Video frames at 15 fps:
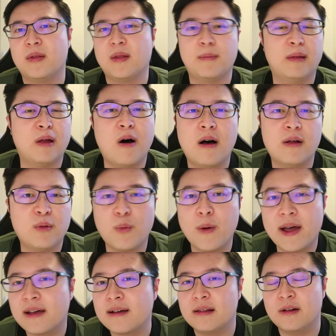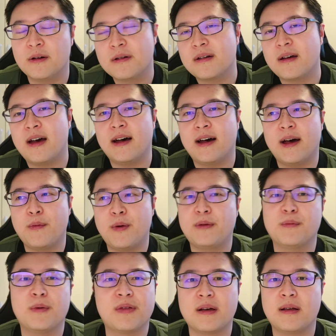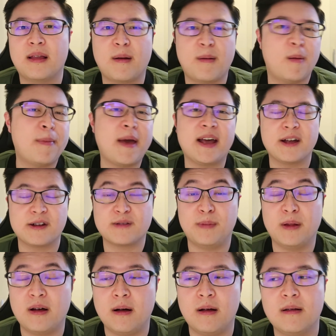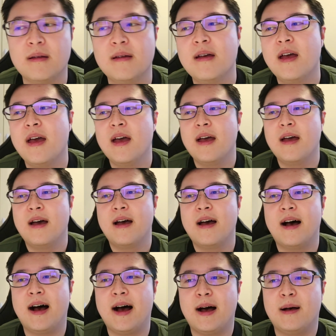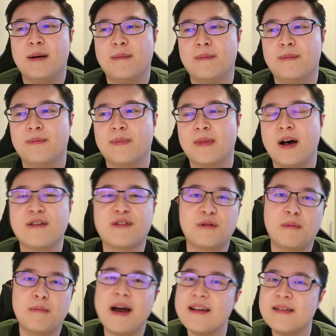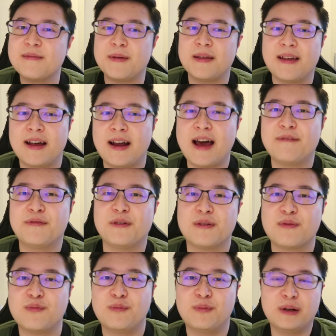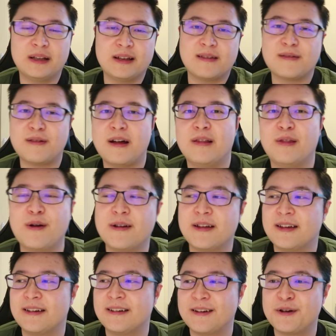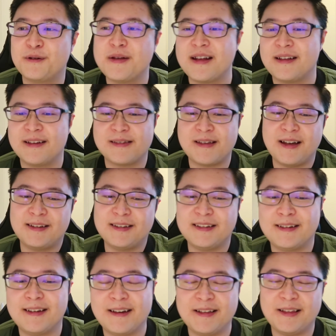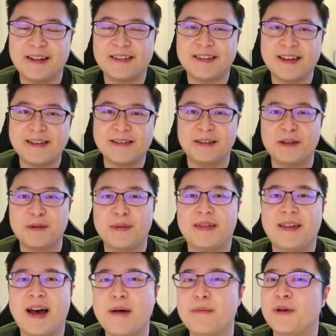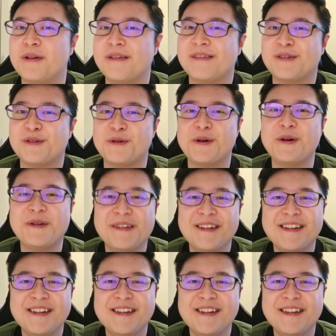blonde wig look. I went with a like a pinkish blonde. Also reminds me that I have to really start learning Korean, because I did like tease a little bit that I'm gonna do